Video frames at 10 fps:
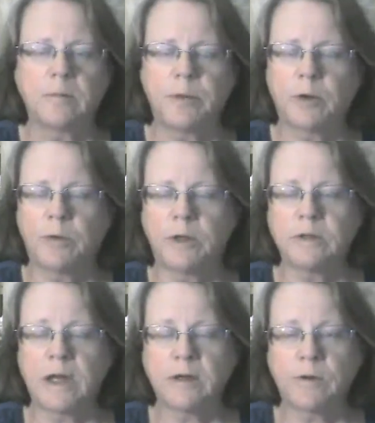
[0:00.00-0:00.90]
Bitcoin,
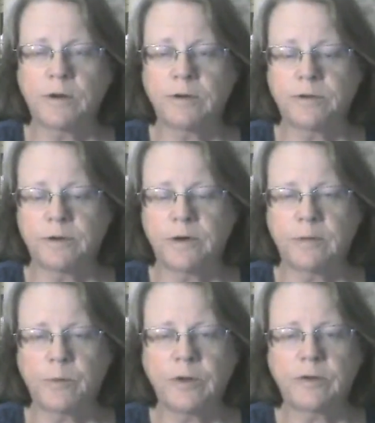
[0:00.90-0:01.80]
Litecoin,
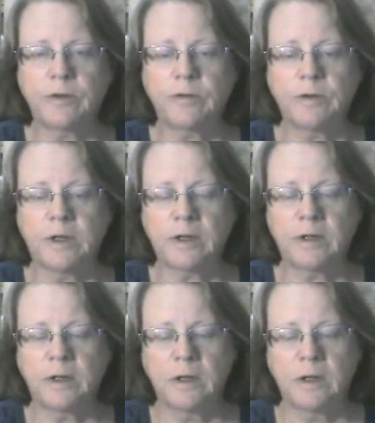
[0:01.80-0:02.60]
Ethereum, whether you get it,